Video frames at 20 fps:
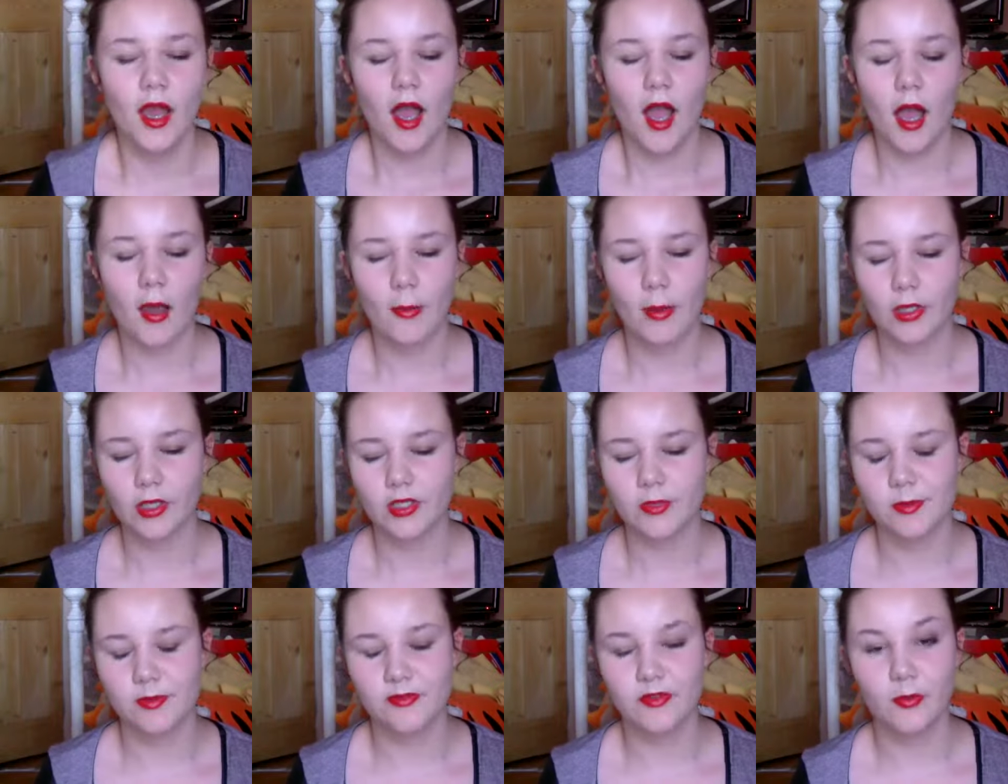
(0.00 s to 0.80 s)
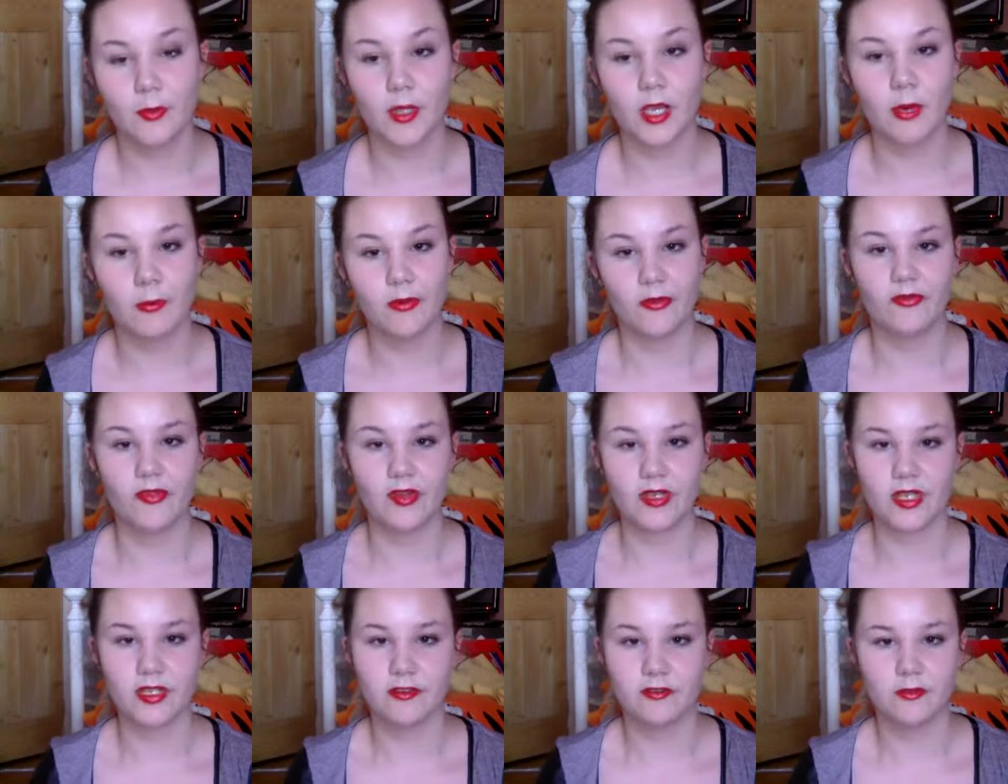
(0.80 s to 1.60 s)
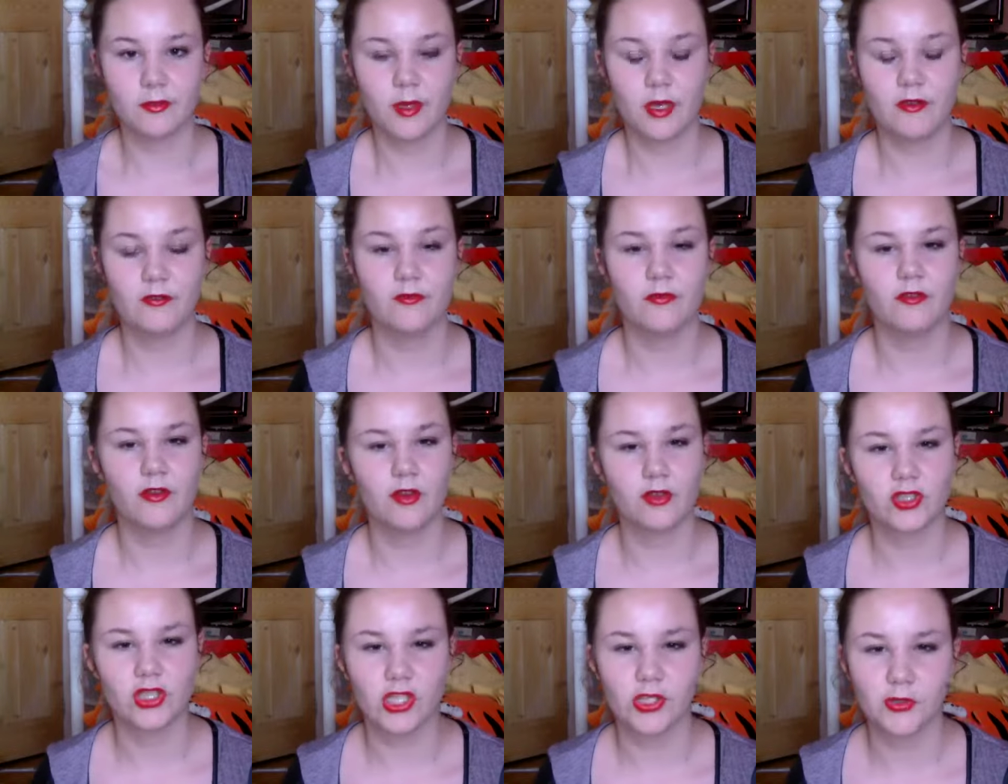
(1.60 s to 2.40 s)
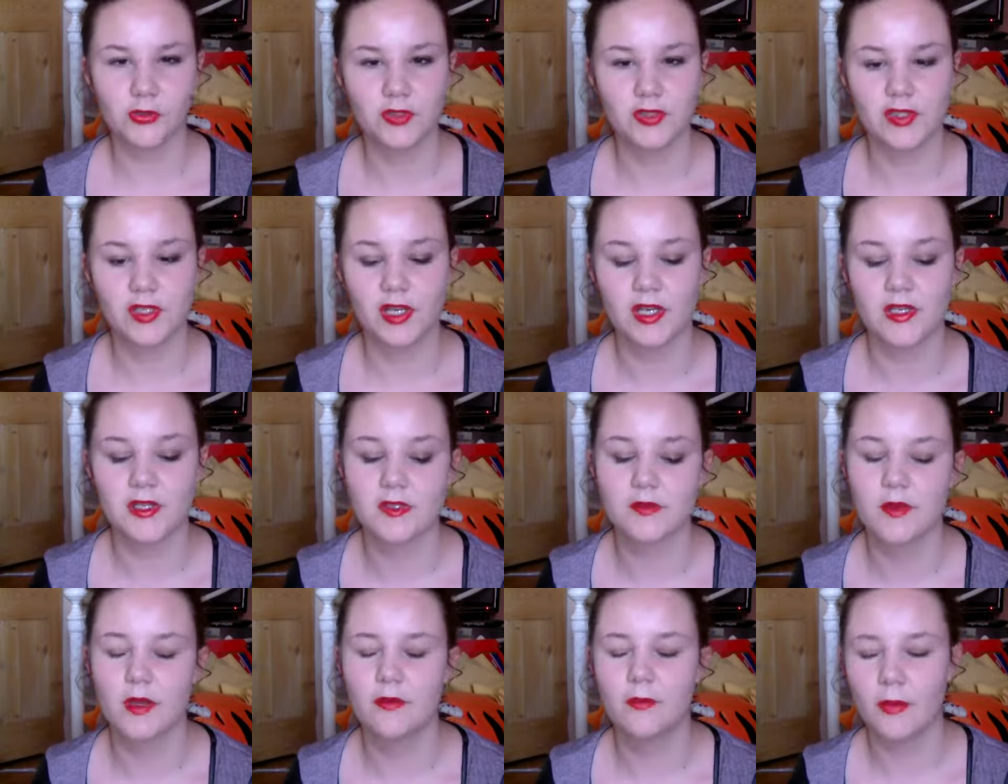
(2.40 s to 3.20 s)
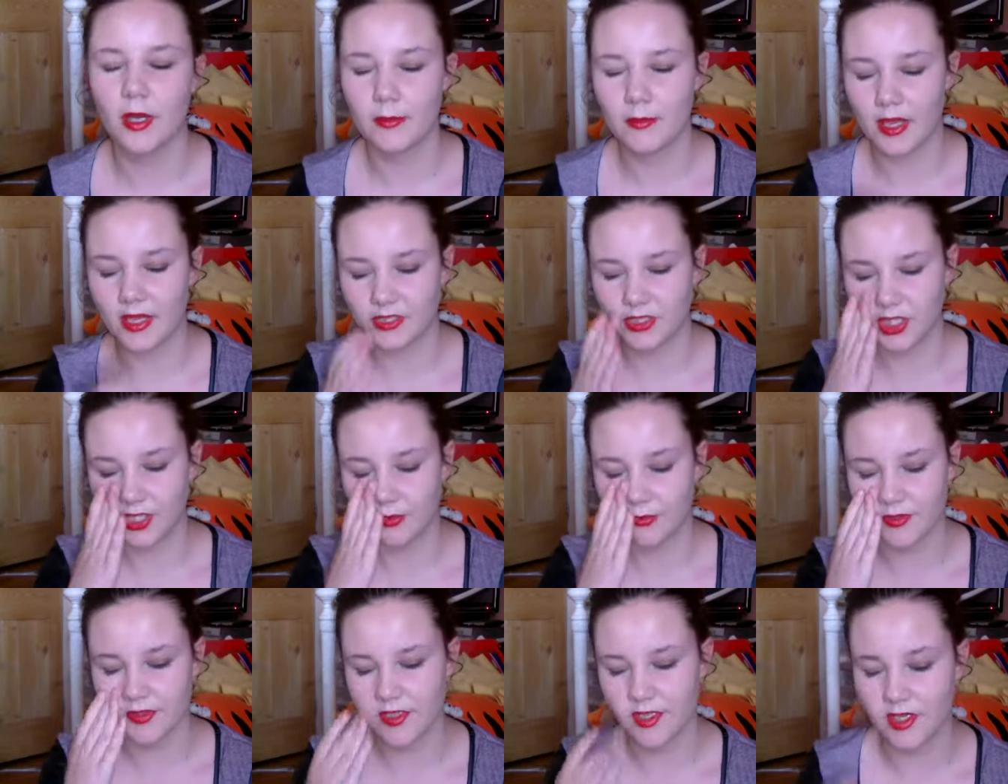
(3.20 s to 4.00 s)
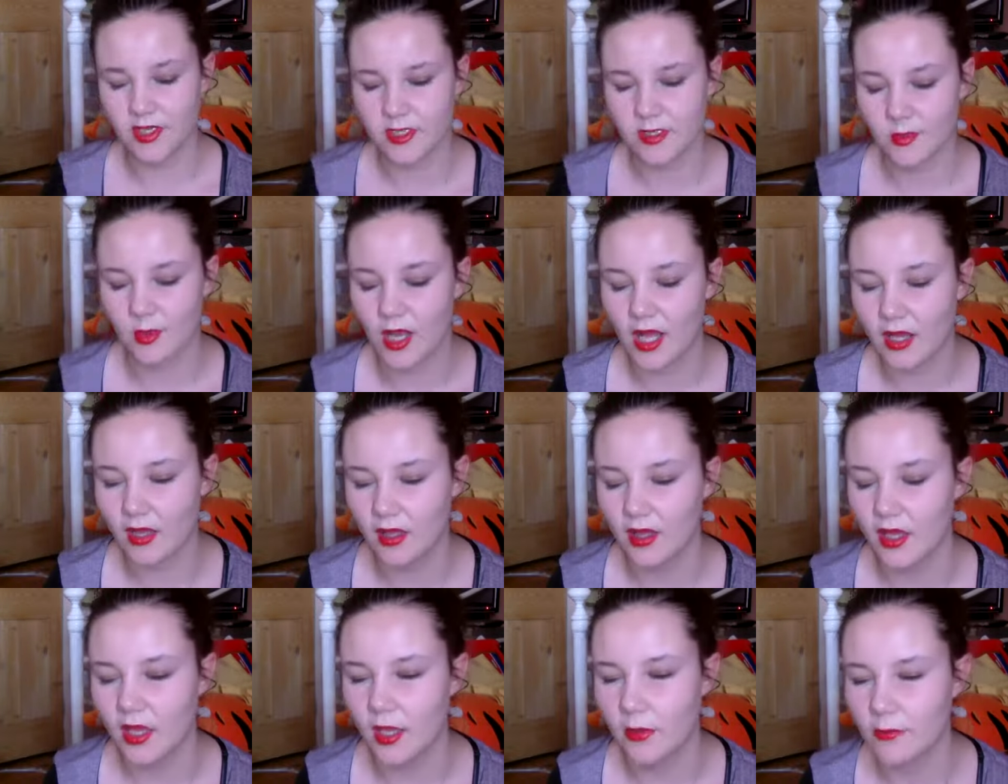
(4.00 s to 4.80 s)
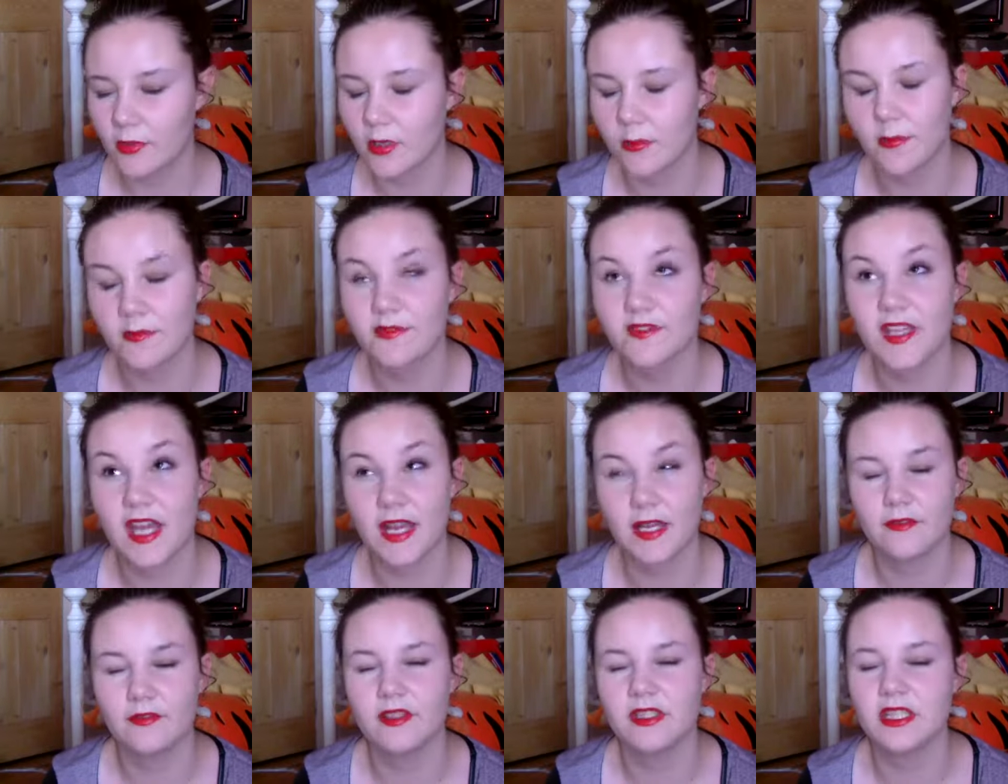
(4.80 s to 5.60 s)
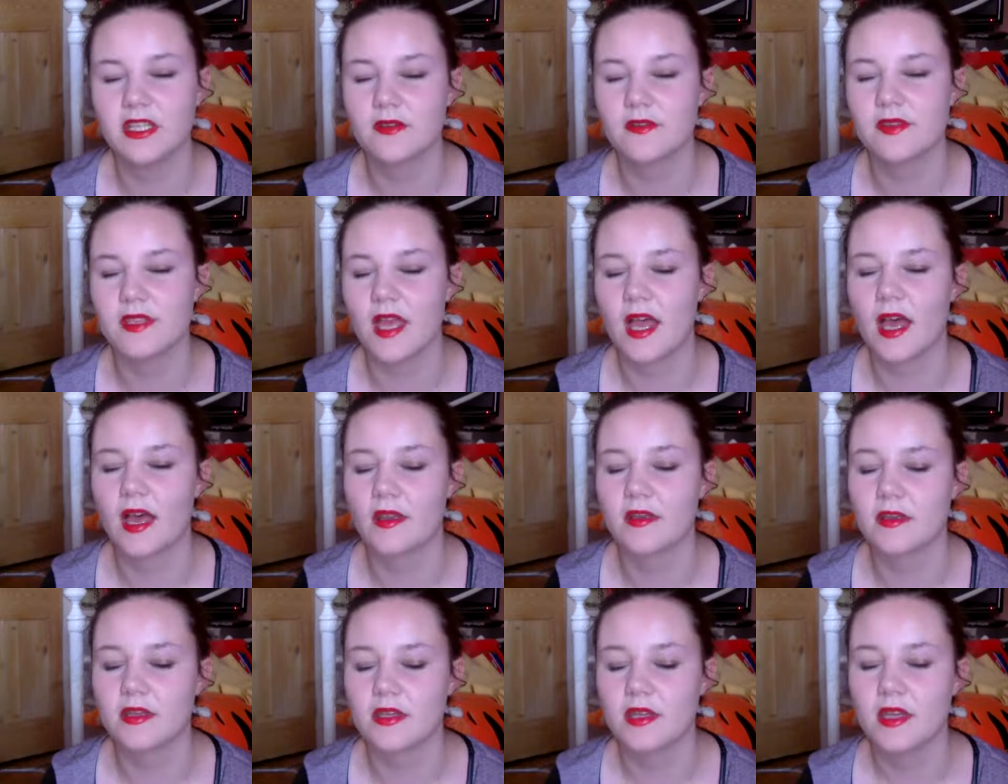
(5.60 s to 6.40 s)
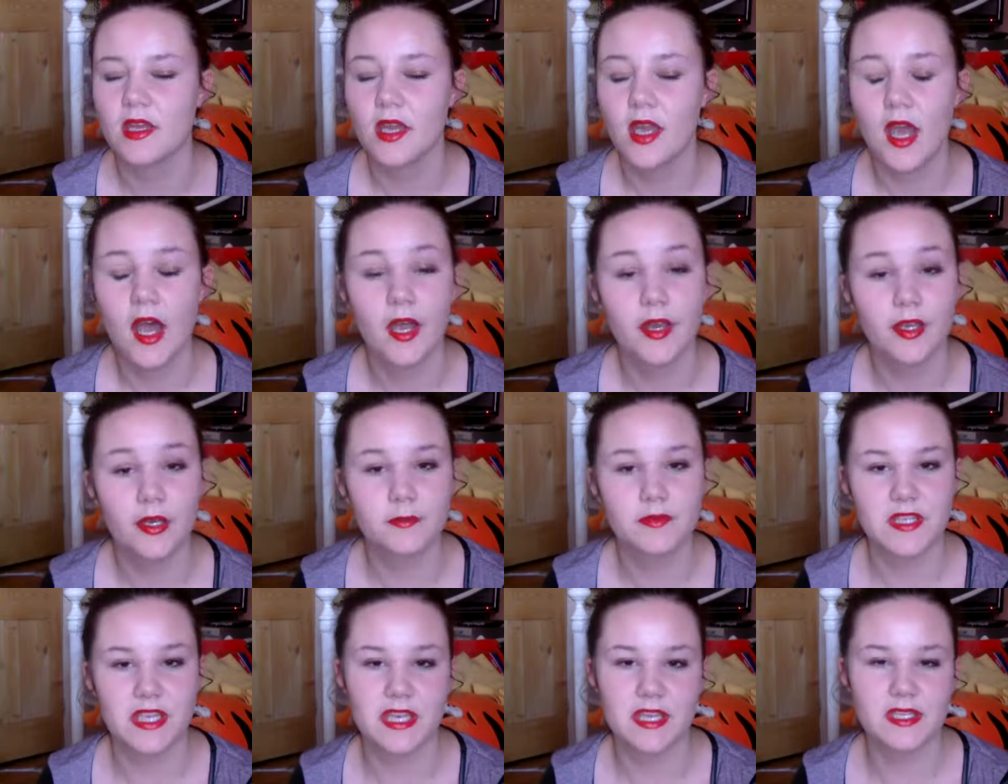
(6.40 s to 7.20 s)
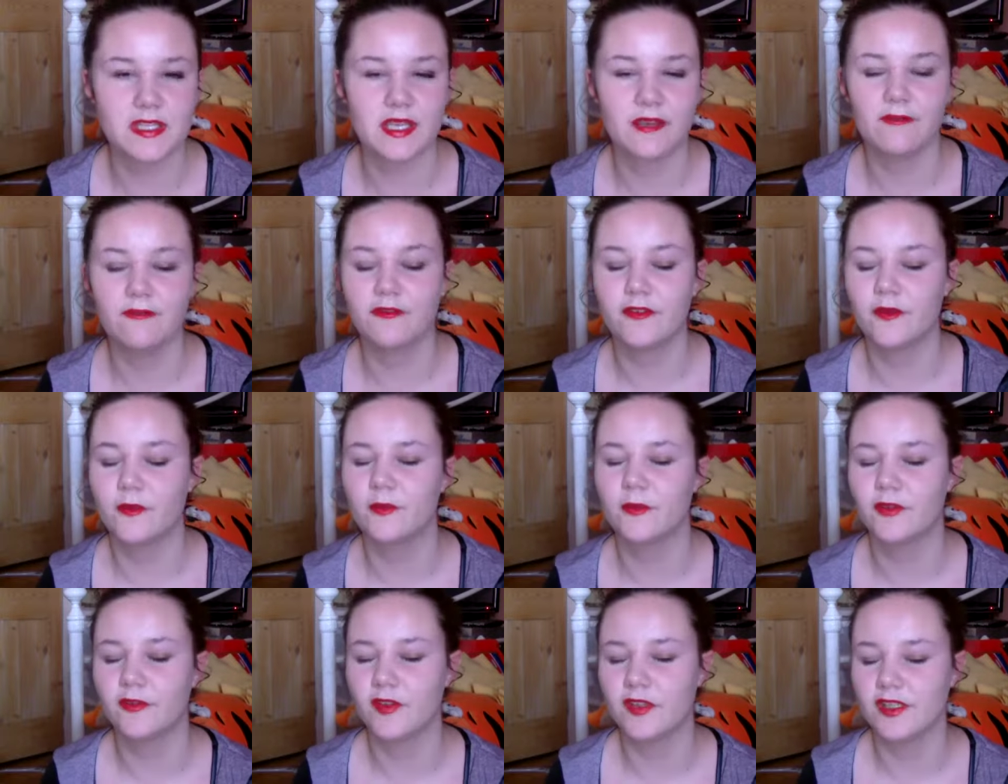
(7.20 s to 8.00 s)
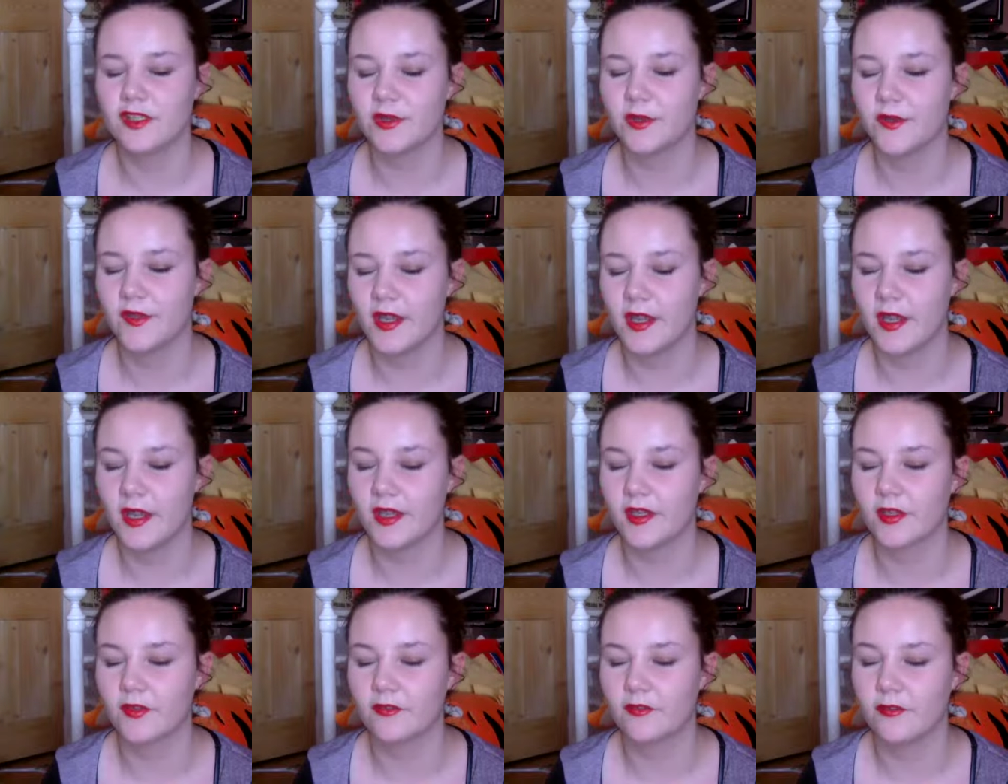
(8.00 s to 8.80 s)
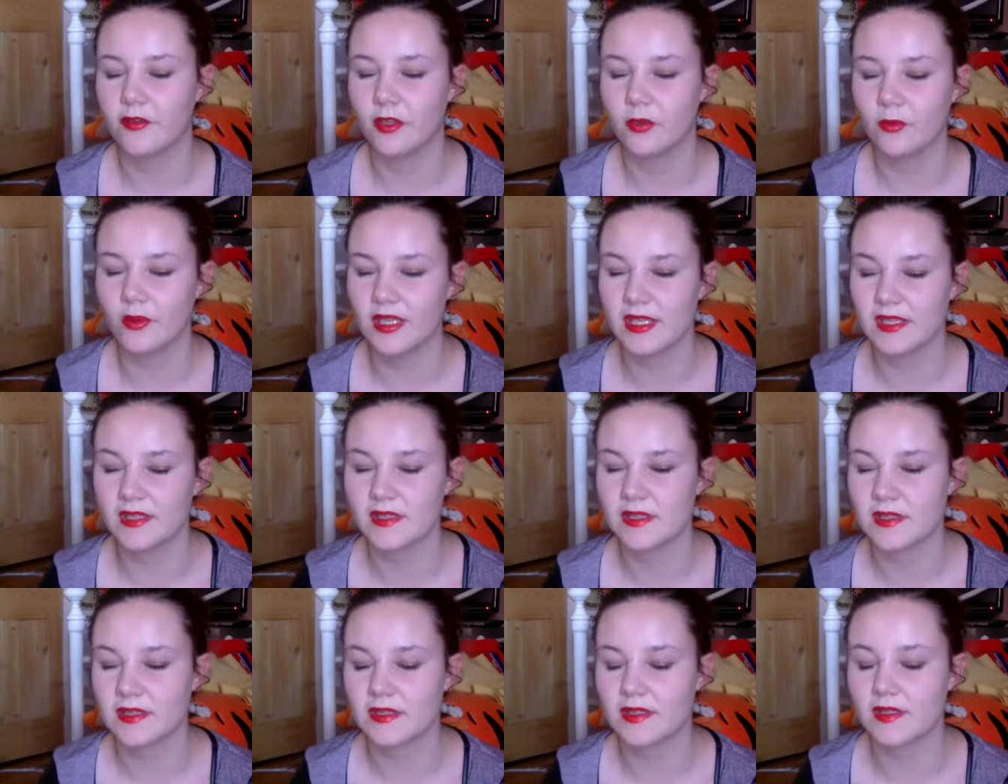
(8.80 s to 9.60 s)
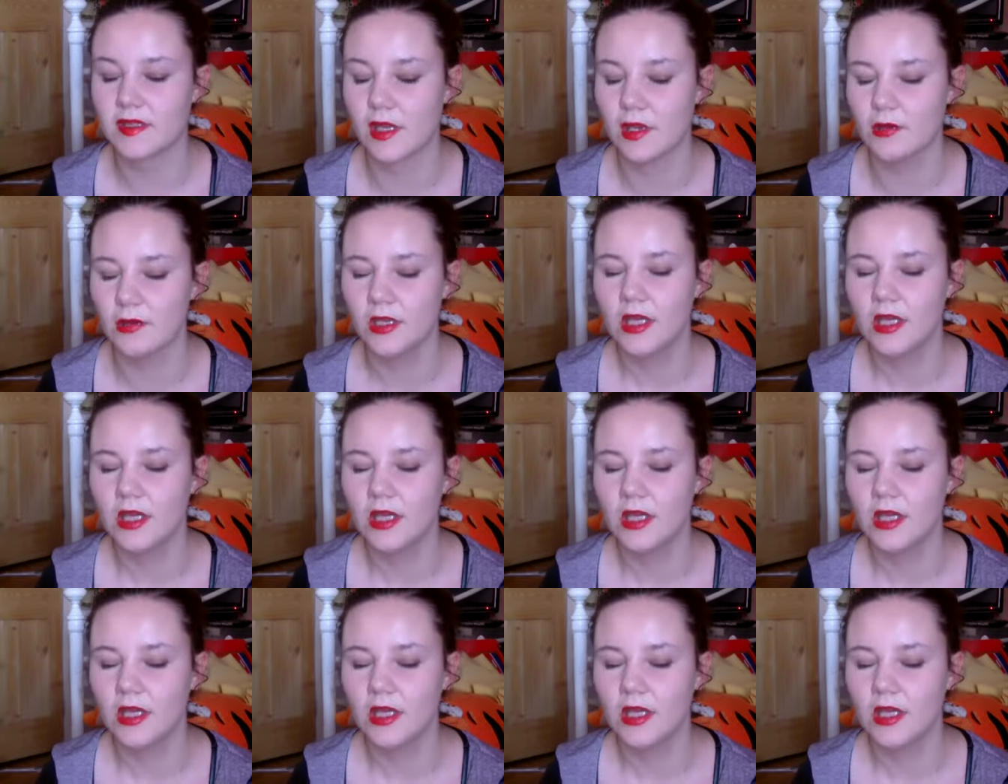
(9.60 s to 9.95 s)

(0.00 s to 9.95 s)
I'm going to be filming a couple of videos for my vlog channel tonight, my main channel tonight as well. A couple of tag videos and an update, because I haven't filmed a video on there in a few weeks. So,